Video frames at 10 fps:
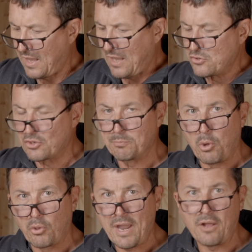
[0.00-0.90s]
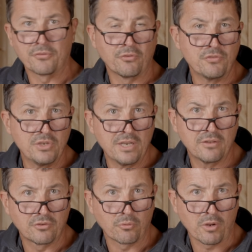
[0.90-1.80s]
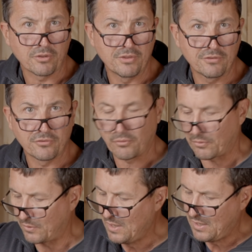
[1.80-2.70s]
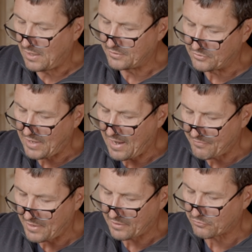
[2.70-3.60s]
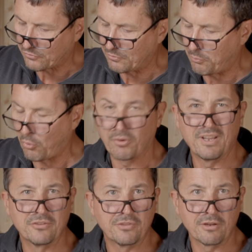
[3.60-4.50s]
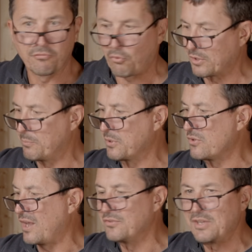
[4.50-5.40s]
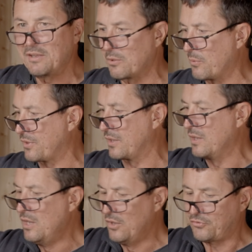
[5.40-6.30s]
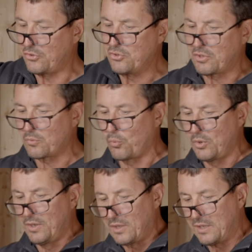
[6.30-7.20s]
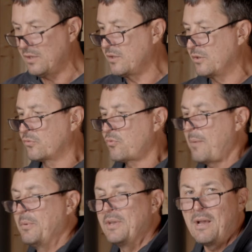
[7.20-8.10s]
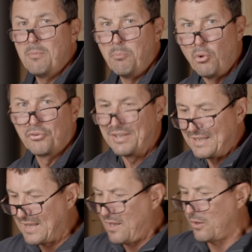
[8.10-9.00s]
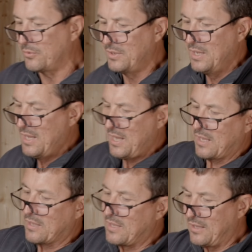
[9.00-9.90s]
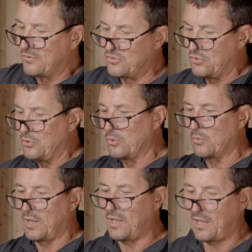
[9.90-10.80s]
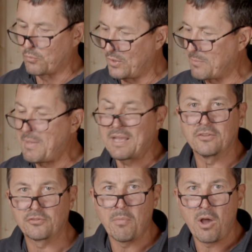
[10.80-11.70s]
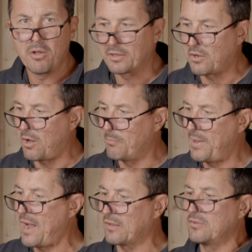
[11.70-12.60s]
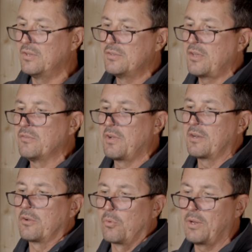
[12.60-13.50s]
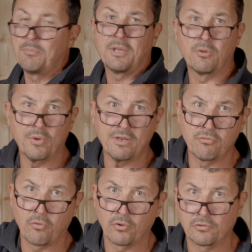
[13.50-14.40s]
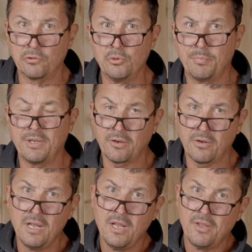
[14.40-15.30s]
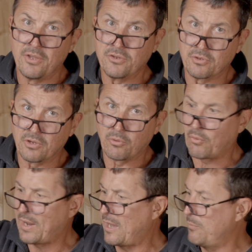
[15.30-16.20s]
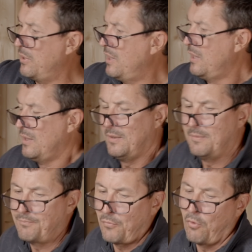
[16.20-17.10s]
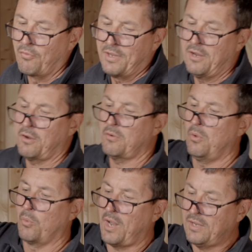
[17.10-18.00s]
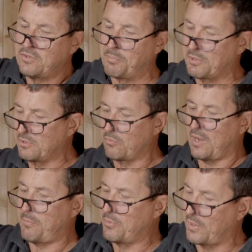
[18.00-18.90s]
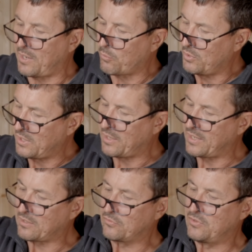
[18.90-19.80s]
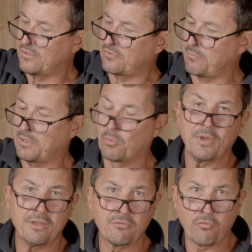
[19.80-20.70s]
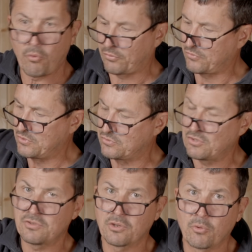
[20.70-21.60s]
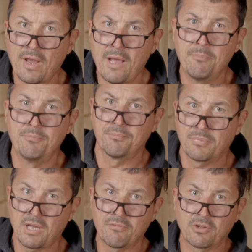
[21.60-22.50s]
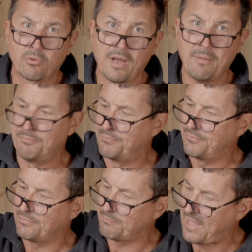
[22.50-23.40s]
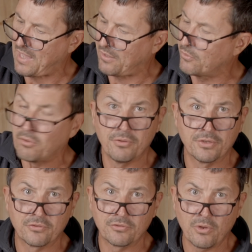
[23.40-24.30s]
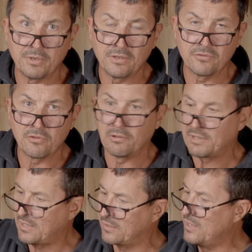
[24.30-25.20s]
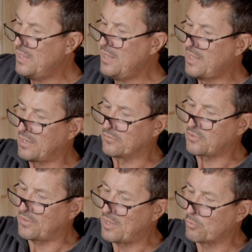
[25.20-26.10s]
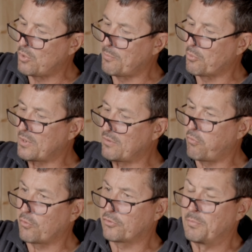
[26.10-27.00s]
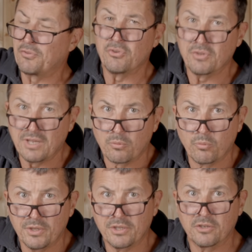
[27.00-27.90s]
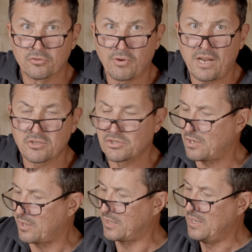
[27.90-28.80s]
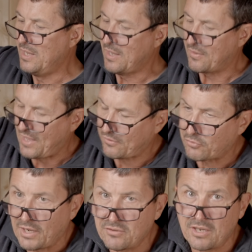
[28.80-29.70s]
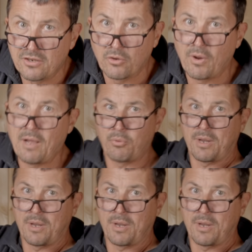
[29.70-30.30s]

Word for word: And you could pull it out. So if you needed to ruck this or uh, just have that extra support, it's there for you, but you're not dealing with it. So you can really, you know, strap it down, bolt it down, and get to, and really make it small and compact. Now you've got a great big reinforced loop here that you can grab over here, what I typically grab and what I really like is this, a big reinforced, just, just a grab, kind of a grab handle that's sewn into the lid. And it's got that rubber reinforcement so you can get really good traction on it. And that's what I tend to grab.